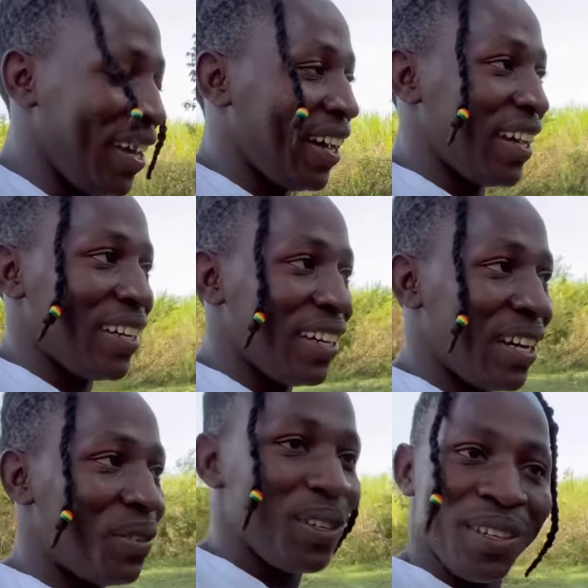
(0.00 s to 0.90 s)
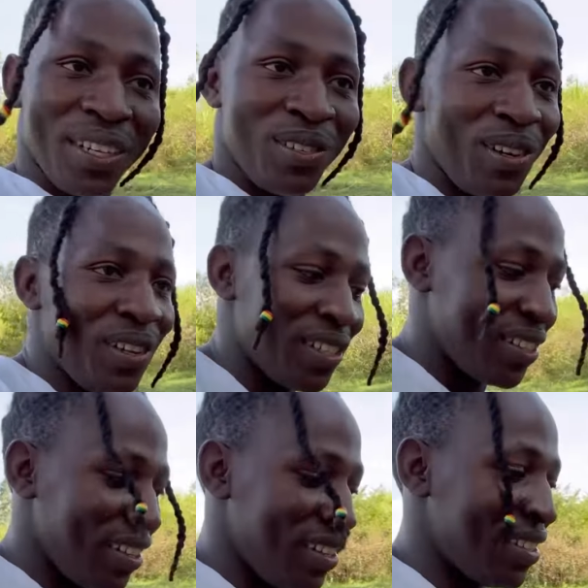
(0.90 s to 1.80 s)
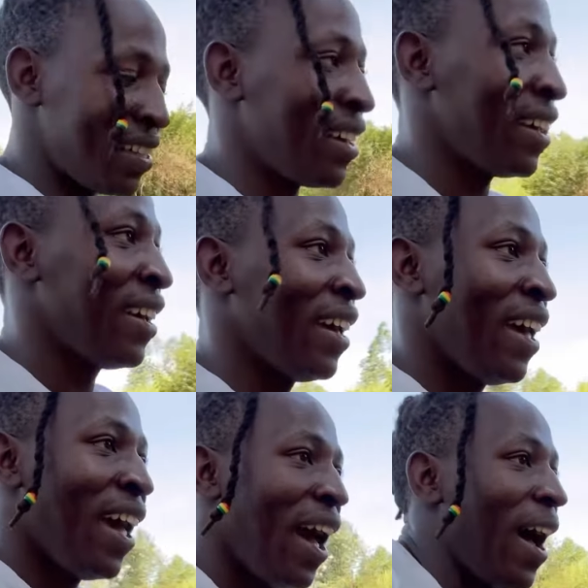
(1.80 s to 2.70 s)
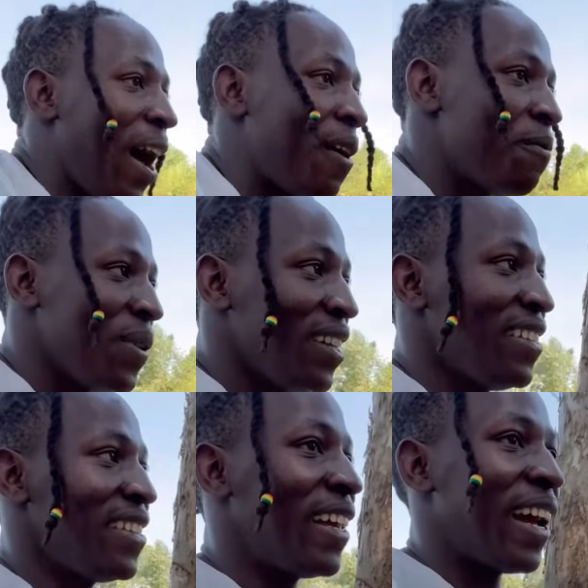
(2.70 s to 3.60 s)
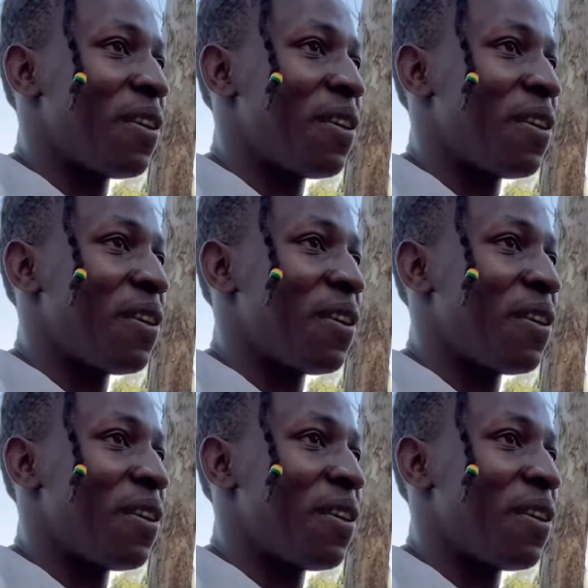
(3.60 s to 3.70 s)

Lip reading: And we're going to launch this amazing